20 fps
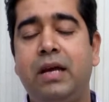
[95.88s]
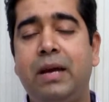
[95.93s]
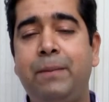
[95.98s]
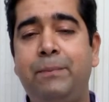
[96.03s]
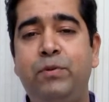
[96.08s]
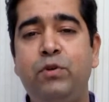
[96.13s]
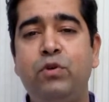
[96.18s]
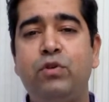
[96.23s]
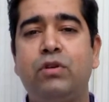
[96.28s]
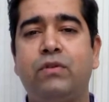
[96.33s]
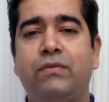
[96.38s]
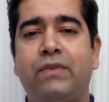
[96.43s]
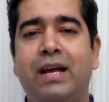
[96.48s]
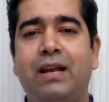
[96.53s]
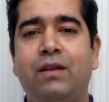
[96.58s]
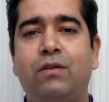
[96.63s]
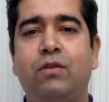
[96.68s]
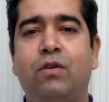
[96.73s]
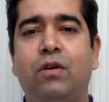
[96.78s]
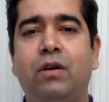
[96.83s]
abuse of
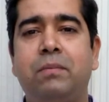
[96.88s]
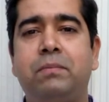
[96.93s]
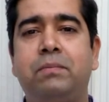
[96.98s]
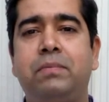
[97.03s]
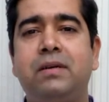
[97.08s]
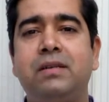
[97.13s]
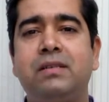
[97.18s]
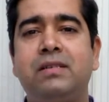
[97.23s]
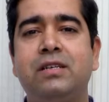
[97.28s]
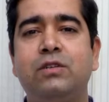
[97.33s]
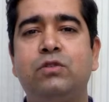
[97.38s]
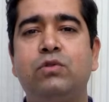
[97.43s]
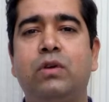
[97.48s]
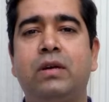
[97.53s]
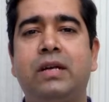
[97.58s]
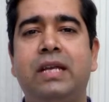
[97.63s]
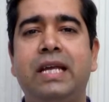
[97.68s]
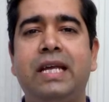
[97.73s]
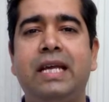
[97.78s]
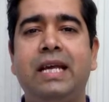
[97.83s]
alcohol. Persons who
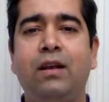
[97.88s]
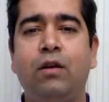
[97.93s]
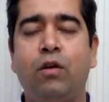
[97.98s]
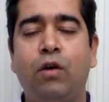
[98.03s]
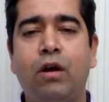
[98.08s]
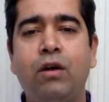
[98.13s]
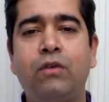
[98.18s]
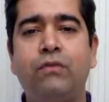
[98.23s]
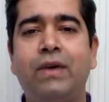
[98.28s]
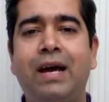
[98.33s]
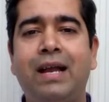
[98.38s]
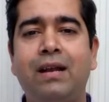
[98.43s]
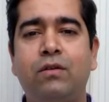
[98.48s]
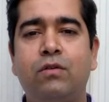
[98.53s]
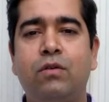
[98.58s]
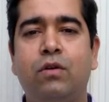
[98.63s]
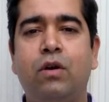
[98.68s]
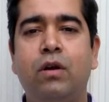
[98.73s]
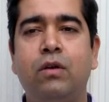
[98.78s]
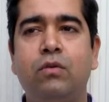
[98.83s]
are taking a lot of
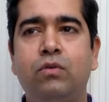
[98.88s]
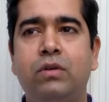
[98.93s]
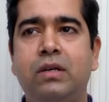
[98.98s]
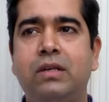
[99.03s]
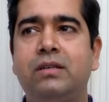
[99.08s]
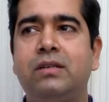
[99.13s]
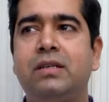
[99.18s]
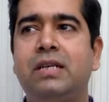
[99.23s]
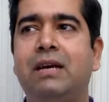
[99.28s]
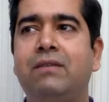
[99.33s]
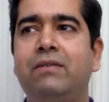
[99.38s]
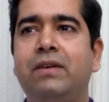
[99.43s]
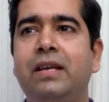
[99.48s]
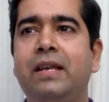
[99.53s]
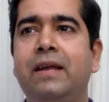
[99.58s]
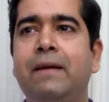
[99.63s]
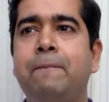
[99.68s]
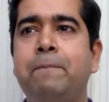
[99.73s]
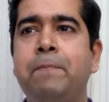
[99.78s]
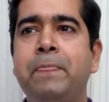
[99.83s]
alcohol, who doesn't have
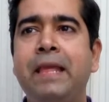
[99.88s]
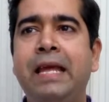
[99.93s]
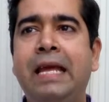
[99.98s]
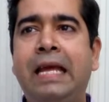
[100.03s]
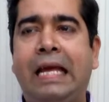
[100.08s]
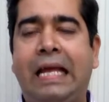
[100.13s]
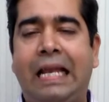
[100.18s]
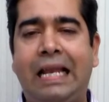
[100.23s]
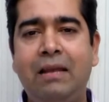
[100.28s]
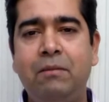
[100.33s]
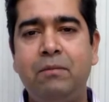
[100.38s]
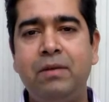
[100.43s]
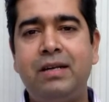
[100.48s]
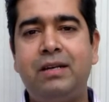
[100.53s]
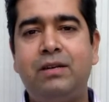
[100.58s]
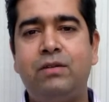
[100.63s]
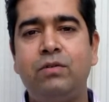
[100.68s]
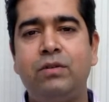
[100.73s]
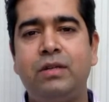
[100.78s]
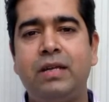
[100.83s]
any
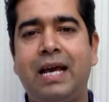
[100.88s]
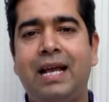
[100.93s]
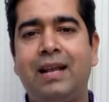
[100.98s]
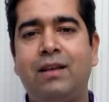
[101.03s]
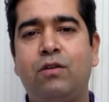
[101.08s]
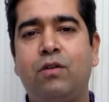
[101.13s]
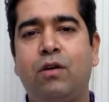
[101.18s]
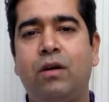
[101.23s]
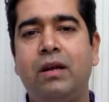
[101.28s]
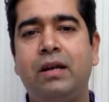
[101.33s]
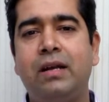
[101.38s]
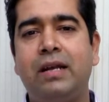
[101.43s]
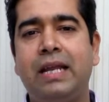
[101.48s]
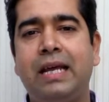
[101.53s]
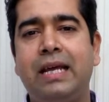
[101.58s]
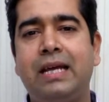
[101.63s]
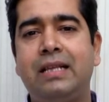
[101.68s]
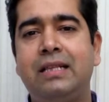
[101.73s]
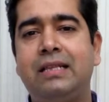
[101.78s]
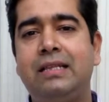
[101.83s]
limit to the alcohol
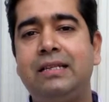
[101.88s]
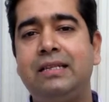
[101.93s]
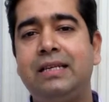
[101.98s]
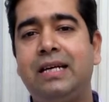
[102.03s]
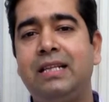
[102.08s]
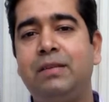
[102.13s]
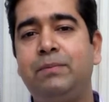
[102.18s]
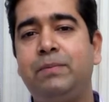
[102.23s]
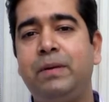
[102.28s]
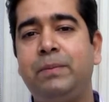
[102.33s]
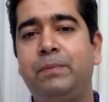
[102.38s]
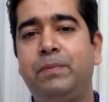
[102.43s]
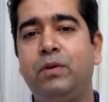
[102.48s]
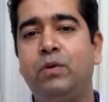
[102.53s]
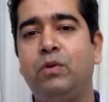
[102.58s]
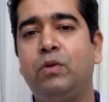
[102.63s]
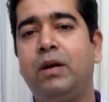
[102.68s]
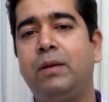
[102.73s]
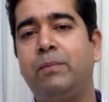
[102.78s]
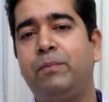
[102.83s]
intake, these are the people
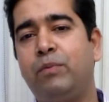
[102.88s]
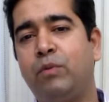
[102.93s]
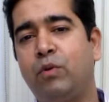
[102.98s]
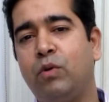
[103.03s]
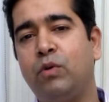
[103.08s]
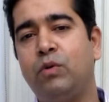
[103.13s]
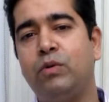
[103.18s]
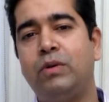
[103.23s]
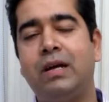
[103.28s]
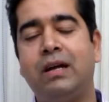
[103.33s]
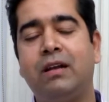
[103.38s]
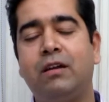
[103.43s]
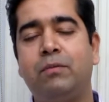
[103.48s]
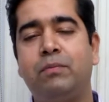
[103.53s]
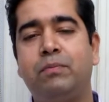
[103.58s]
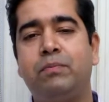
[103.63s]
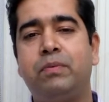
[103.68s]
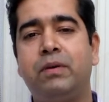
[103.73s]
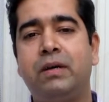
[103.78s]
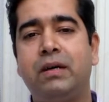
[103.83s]
who are prone to
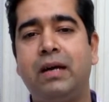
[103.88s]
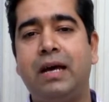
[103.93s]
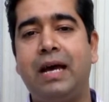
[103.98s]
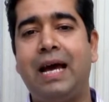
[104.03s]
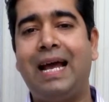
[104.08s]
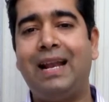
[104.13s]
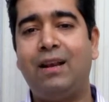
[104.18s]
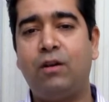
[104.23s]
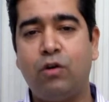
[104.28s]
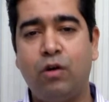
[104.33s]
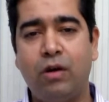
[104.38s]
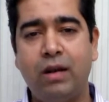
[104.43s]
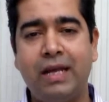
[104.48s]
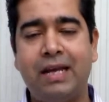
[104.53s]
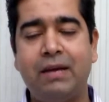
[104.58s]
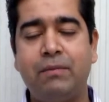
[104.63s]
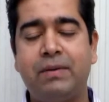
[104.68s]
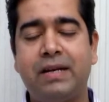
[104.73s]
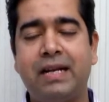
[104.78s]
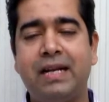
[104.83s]
develop
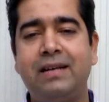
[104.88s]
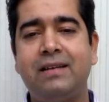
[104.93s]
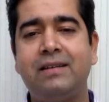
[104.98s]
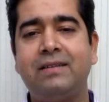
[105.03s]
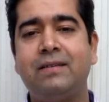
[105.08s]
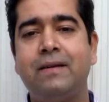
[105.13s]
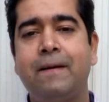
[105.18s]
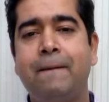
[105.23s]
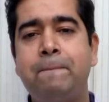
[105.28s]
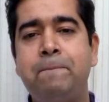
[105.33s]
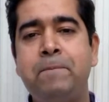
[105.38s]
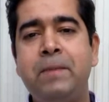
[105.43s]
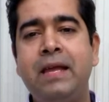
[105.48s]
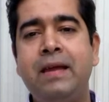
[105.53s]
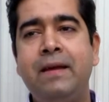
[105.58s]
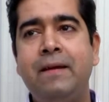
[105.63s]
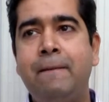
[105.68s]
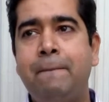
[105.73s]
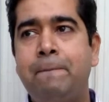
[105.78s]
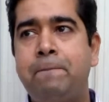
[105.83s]
alcoholic hepatitis.
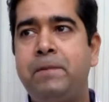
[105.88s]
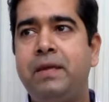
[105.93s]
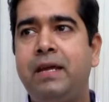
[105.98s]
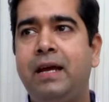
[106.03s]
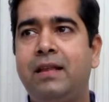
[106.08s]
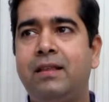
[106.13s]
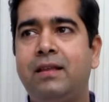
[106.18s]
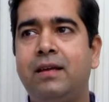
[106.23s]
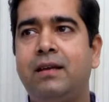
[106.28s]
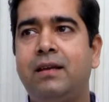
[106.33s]
The